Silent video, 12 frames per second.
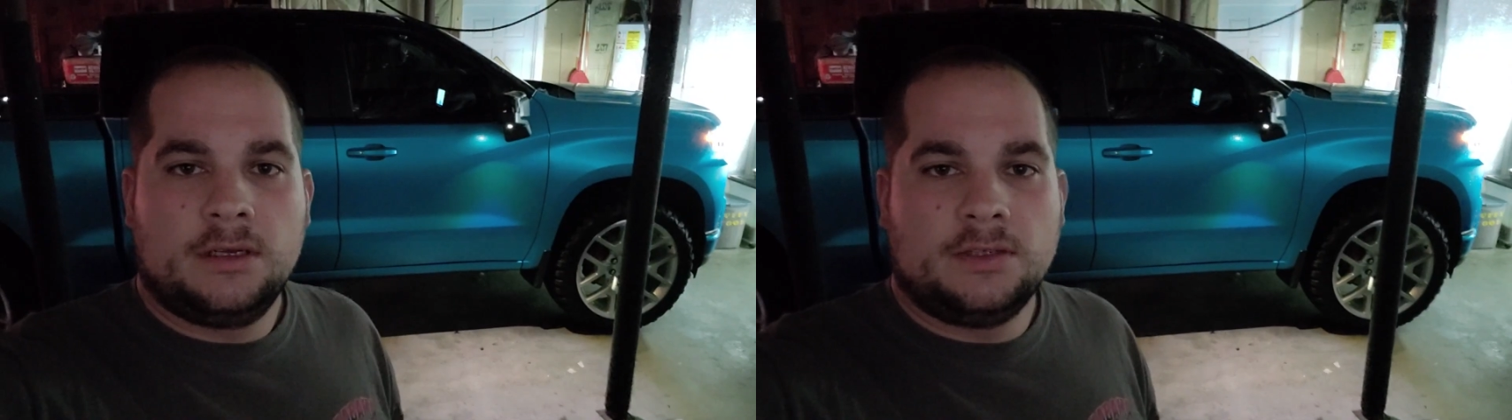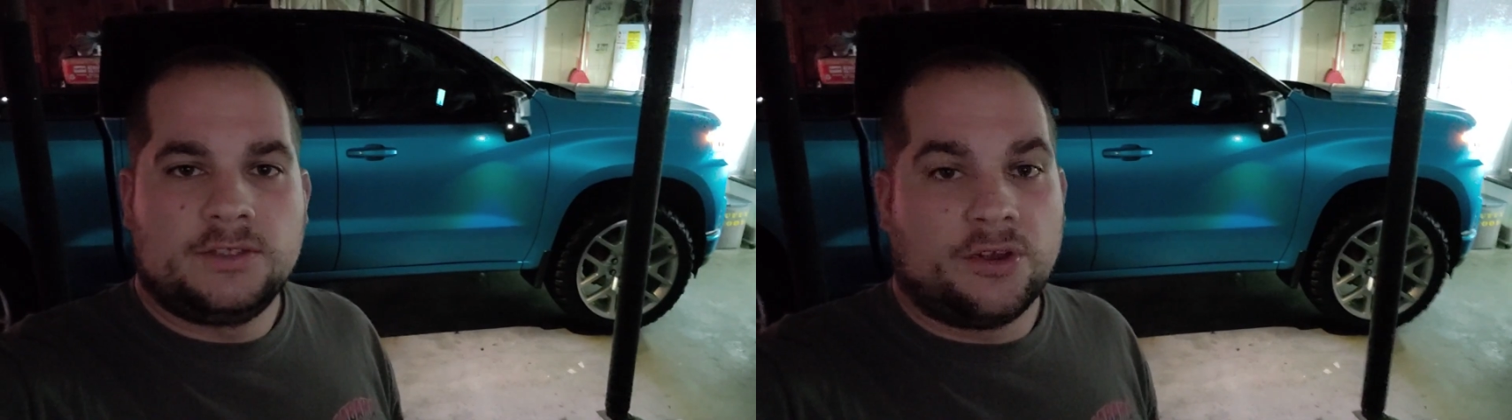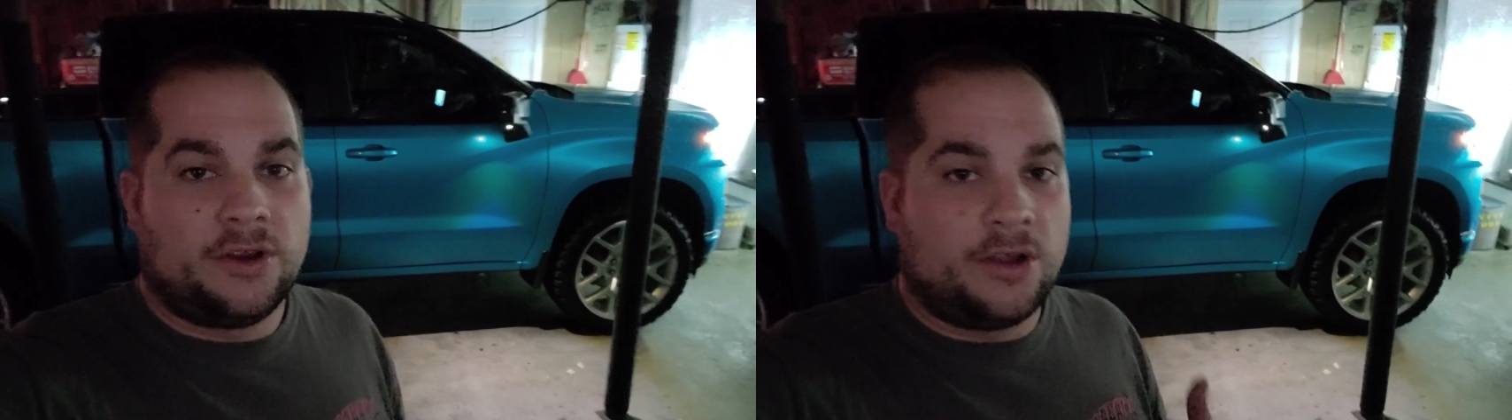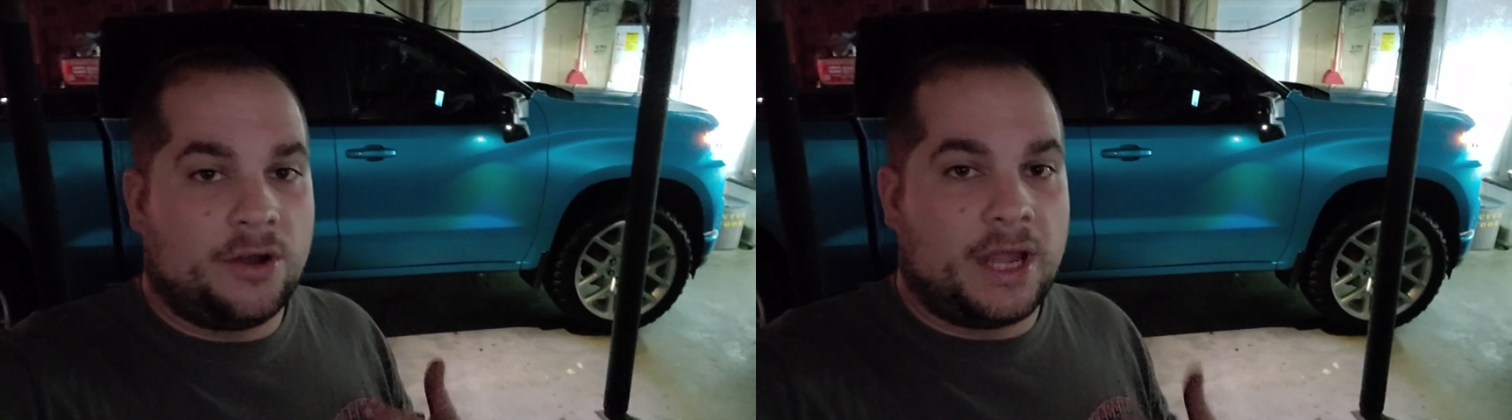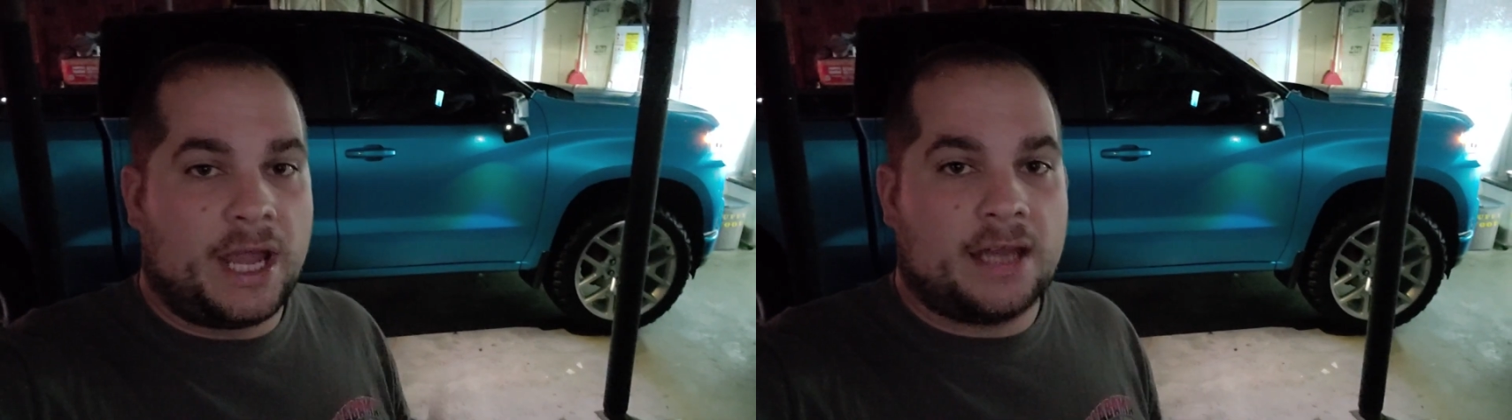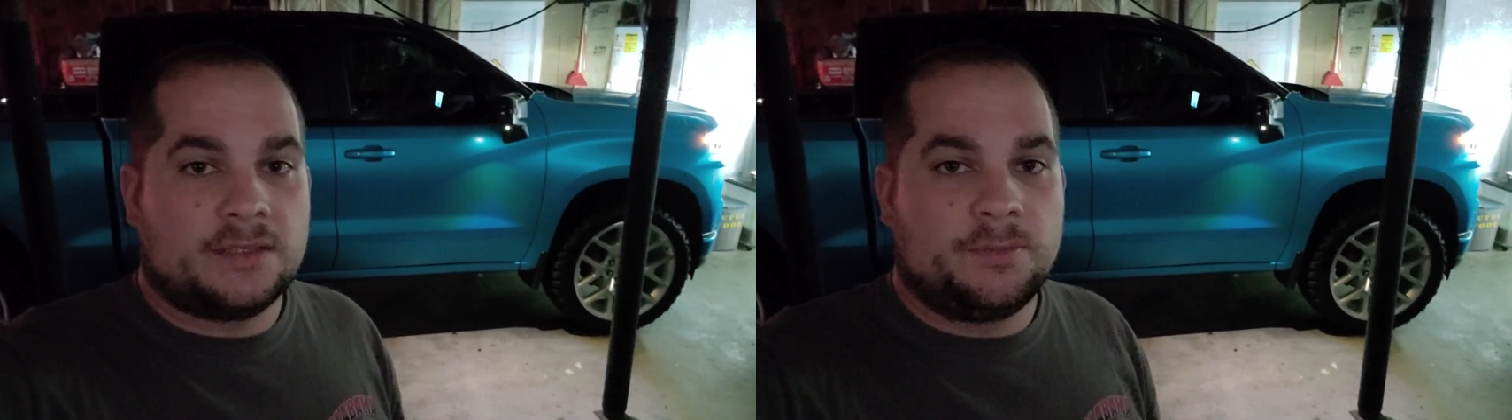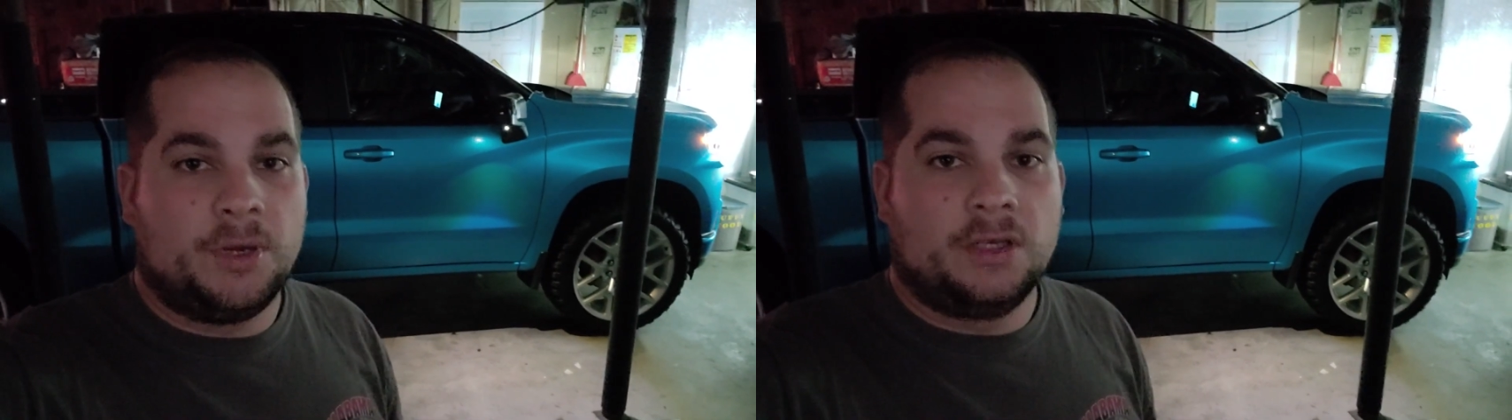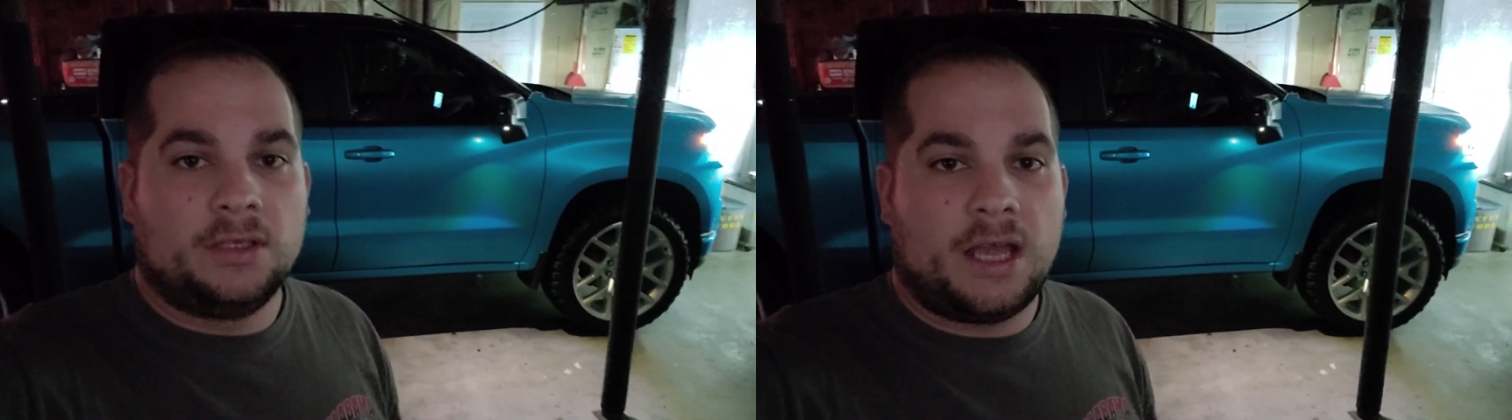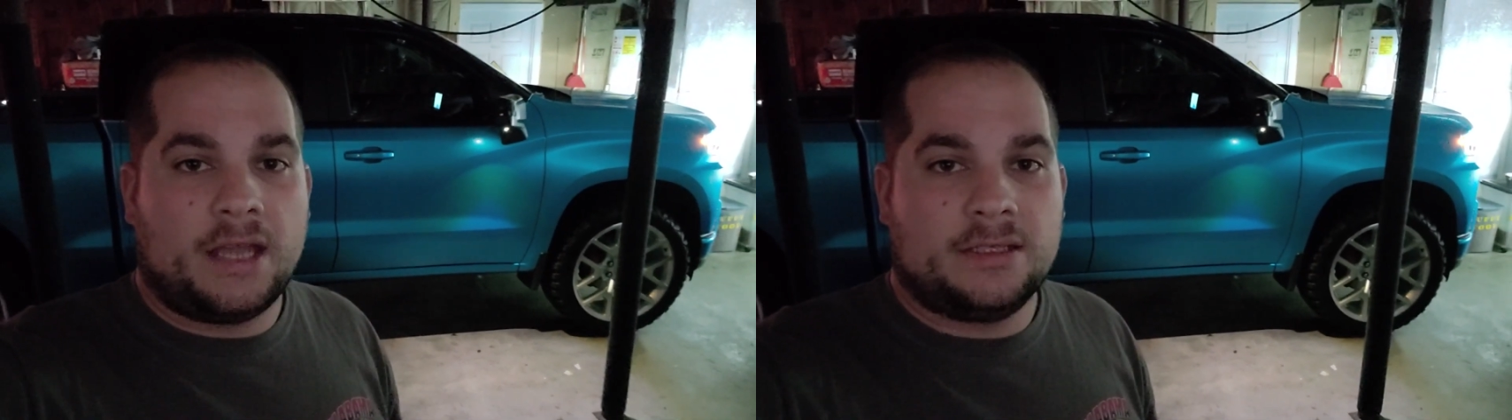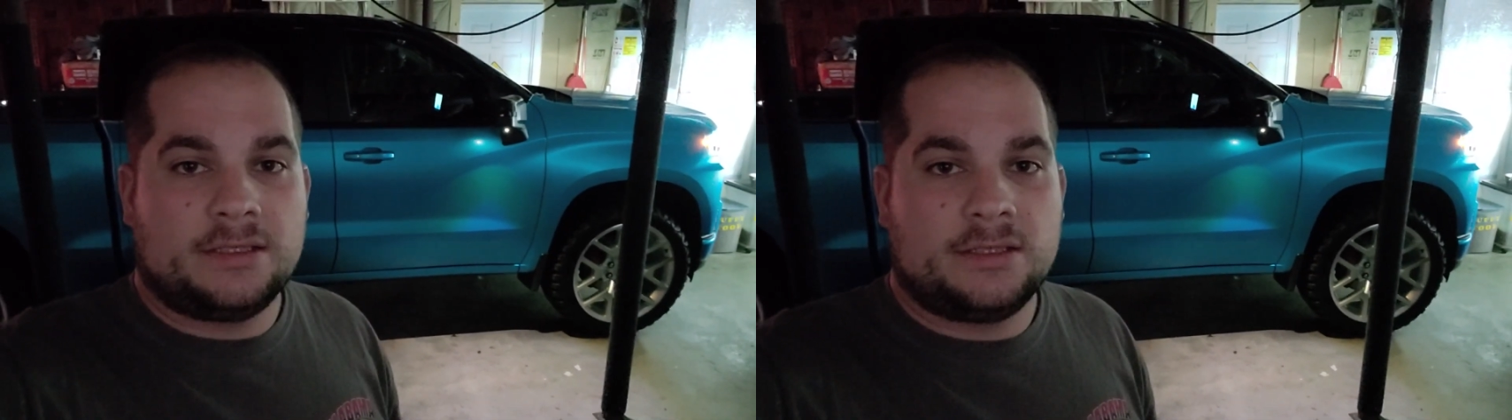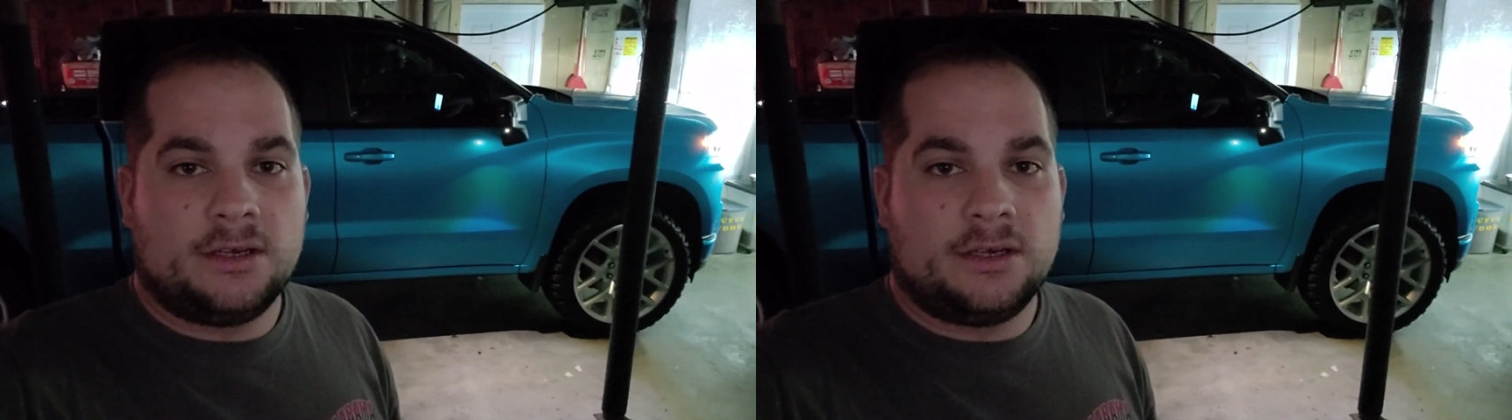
So there you go, guys. Puddle lights